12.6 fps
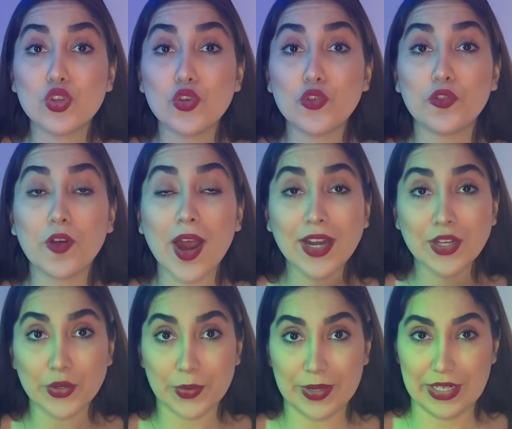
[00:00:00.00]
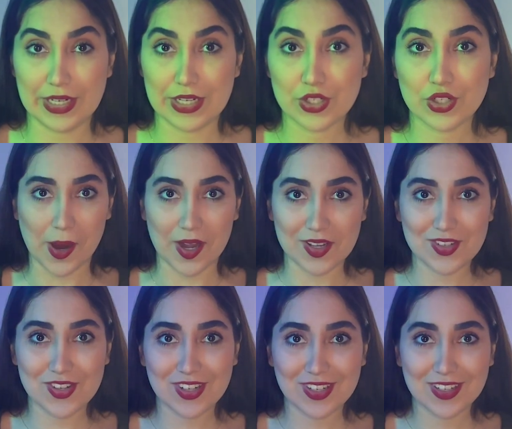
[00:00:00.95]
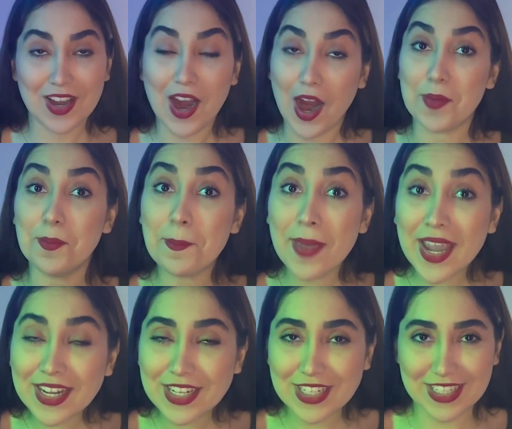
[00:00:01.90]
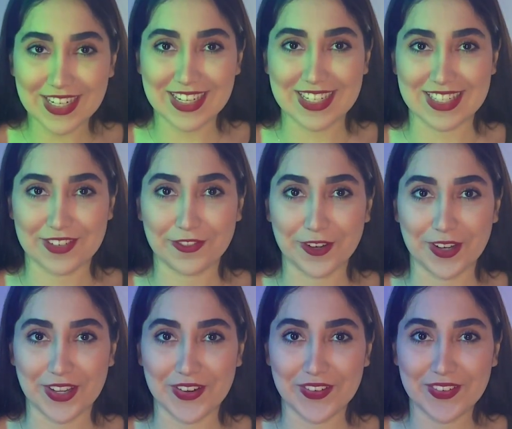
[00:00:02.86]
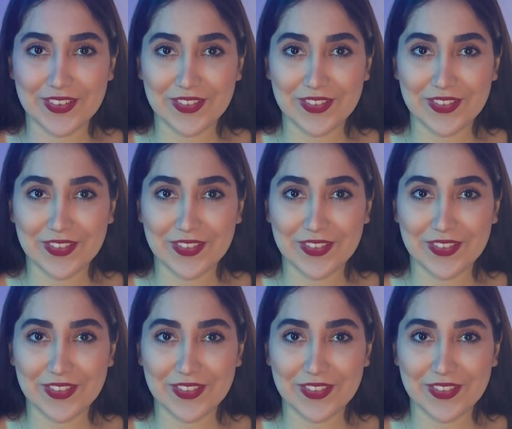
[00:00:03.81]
to find your niche, but I make it easy for you.